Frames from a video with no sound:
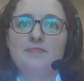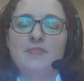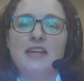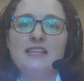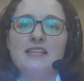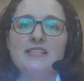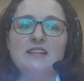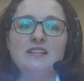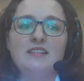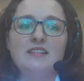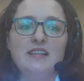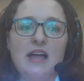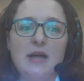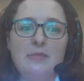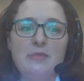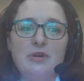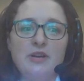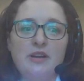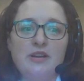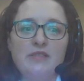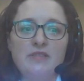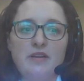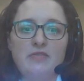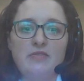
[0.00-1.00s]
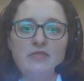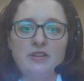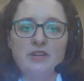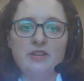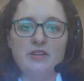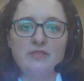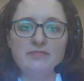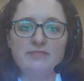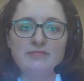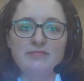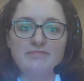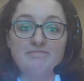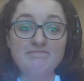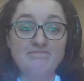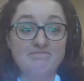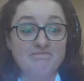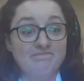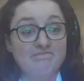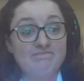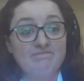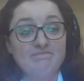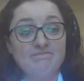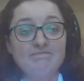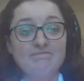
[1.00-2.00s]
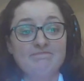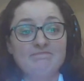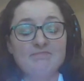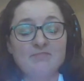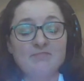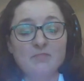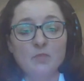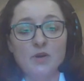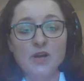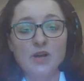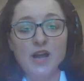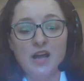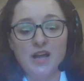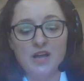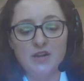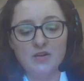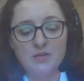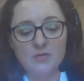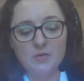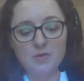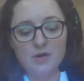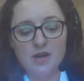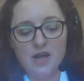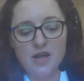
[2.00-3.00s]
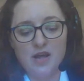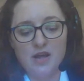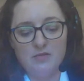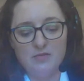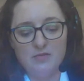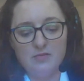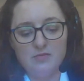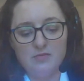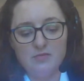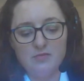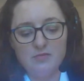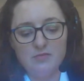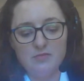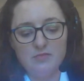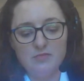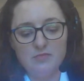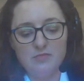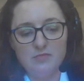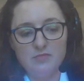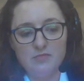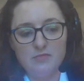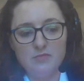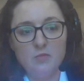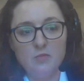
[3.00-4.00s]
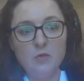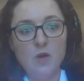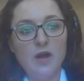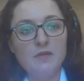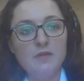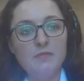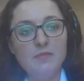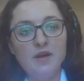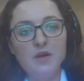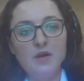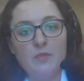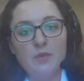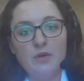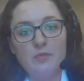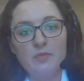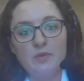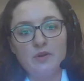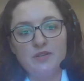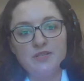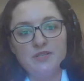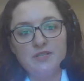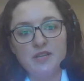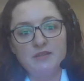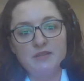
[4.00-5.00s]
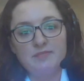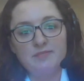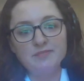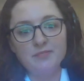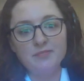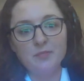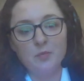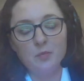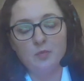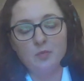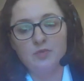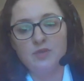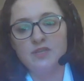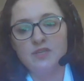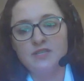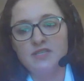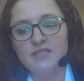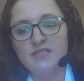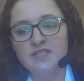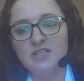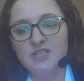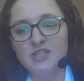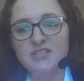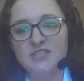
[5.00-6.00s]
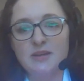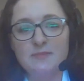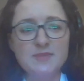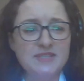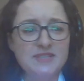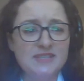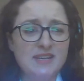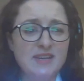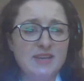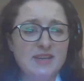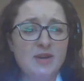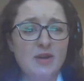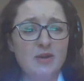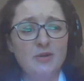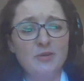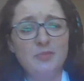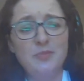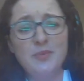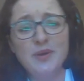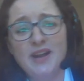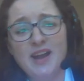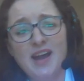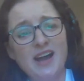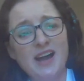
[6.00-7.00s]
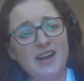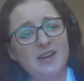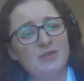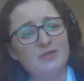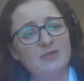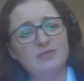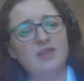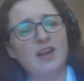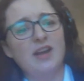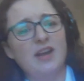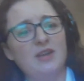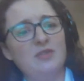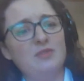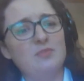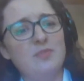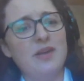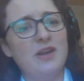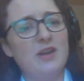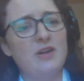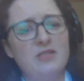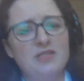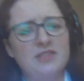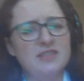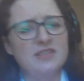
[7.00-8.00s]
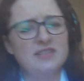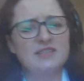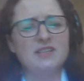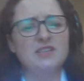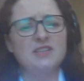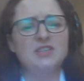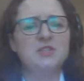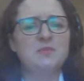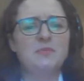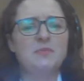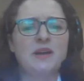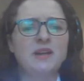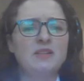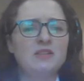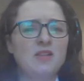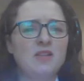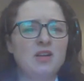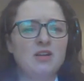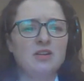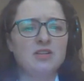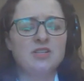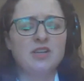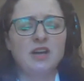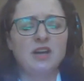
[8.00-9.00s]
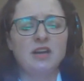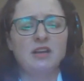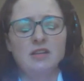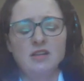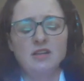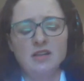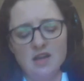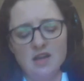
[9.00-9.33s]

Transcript: It's a collaborative effort. We're not run by one person. The decisions, I'm the CEO, but I don't make all the decisions by a long shot.